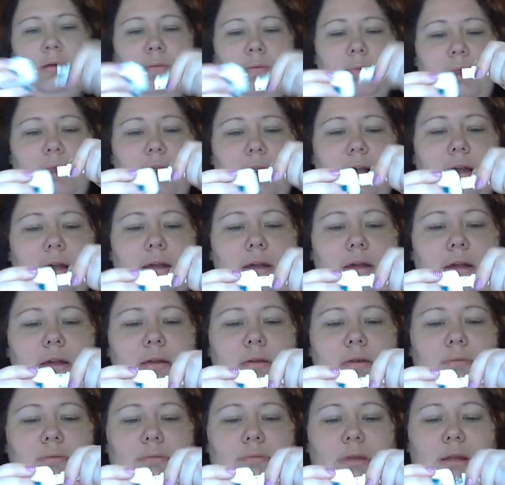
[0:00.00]
plug.
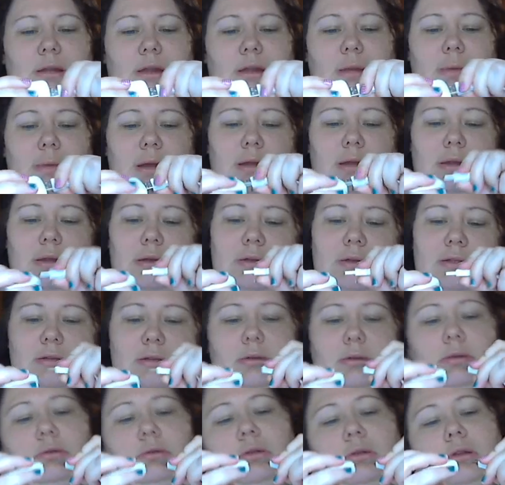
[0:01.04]
Plug that back in there so
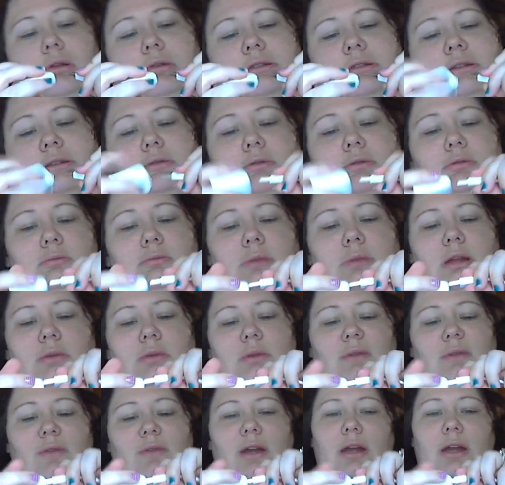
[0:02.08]
I don't lose it. Oh, it
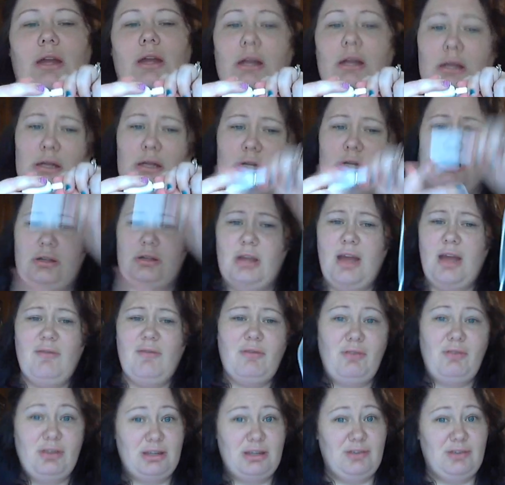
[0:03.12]
helps if you have a
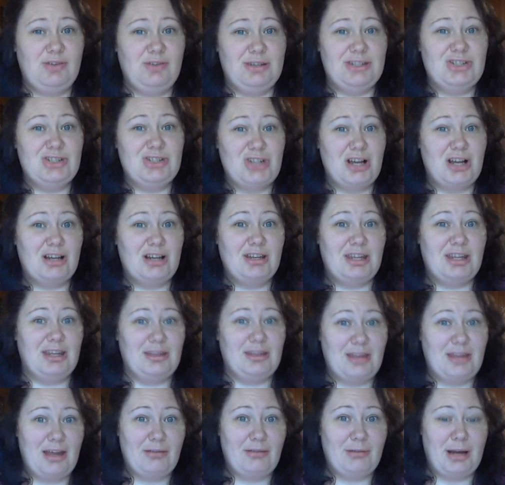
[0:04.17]
50-50 shot at
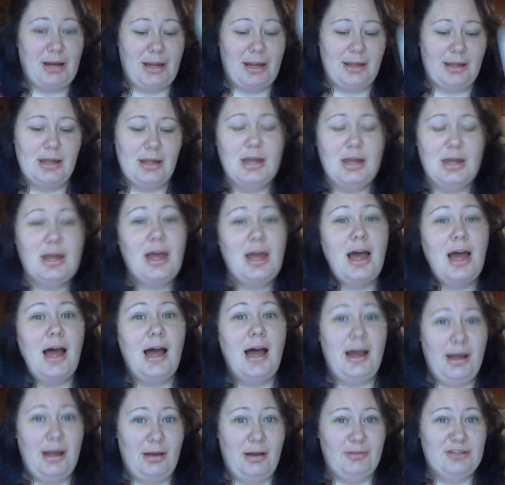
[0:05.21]
getting that right.
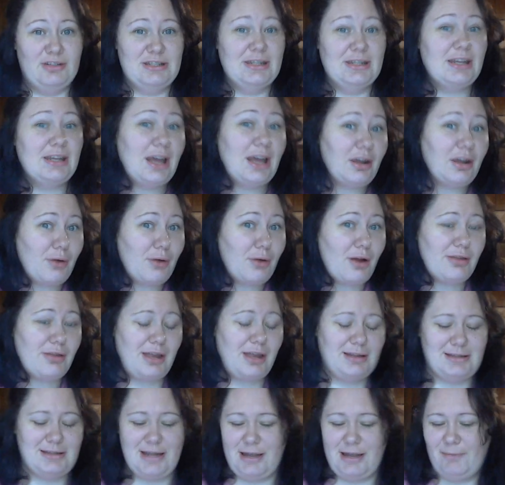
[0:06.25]
I obviously got it wrong
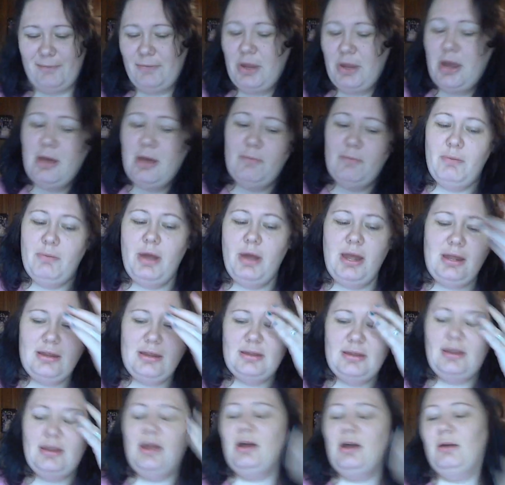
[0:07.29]
that time. But
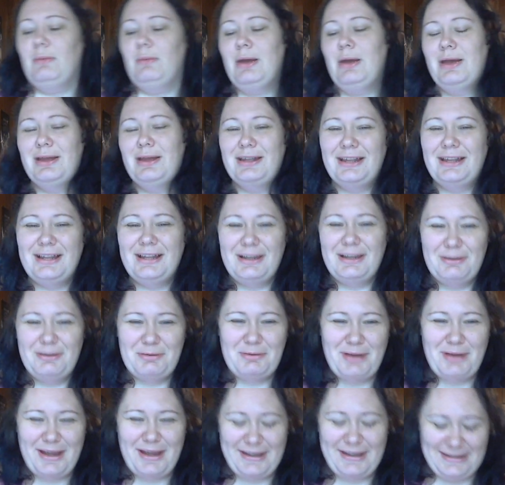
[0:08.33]

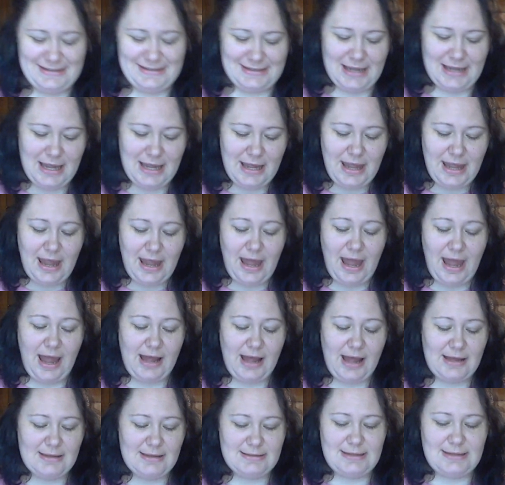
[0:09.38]
anyways, it
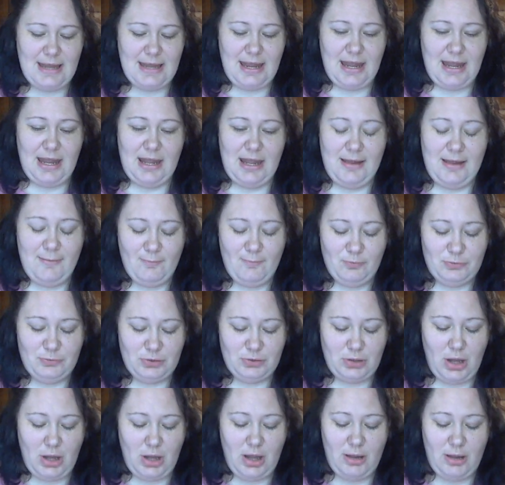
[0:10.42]
has a,
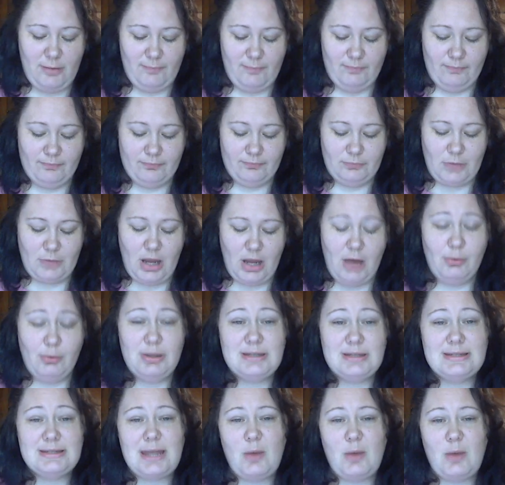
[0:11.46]
I
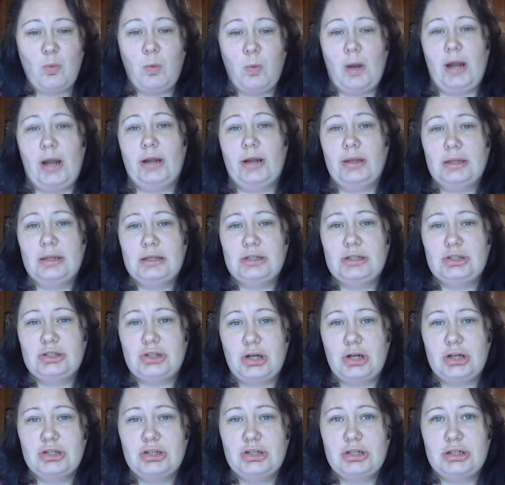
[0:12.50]
would say wireless
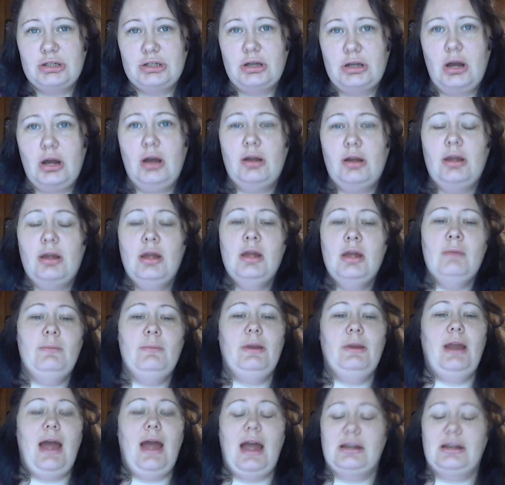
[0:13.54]
charging dock,
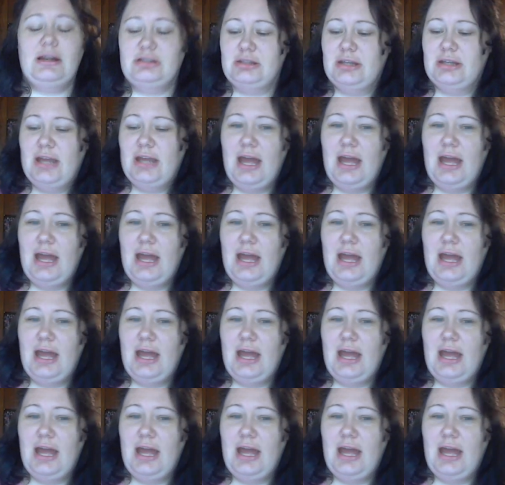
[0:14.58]
but it actually